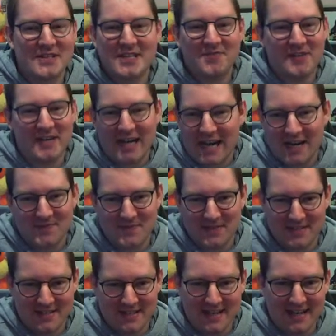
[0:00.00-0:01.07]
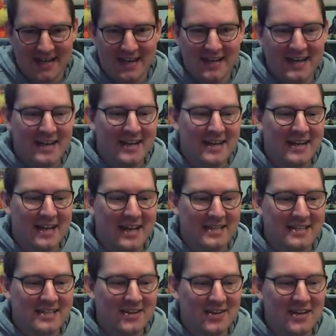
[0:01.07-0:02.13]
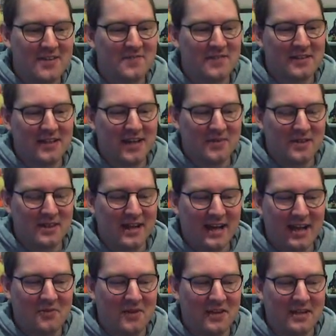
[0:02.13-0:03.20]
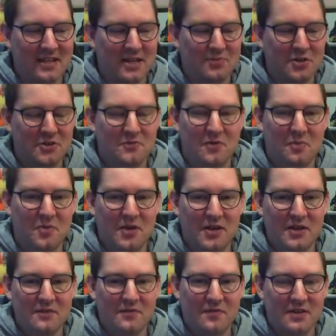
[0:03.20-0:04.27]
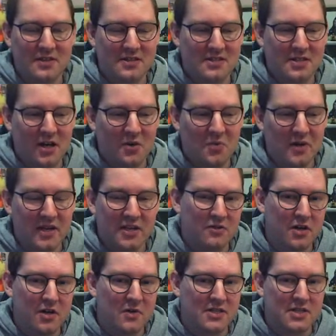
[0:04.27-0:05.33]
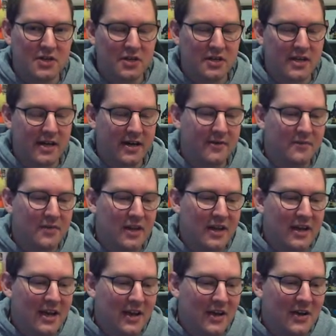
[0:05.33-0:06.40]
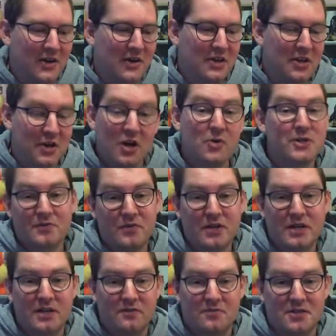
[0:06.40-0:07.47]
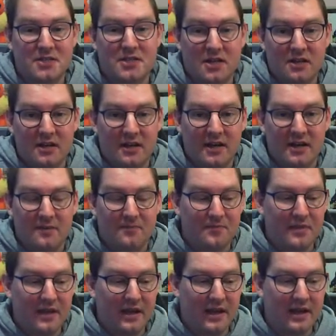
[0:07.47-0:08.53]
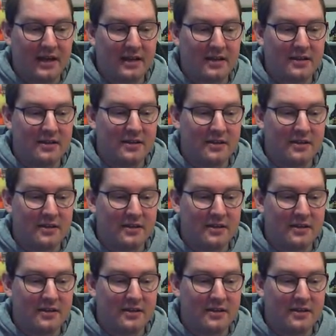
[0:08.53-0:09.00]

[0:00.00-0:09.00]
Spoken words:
even happened yet. It's not even like with Hag where you get that brief reprieve at the start where you don't know it's her yet. You know it's Freddy from the start of the game, and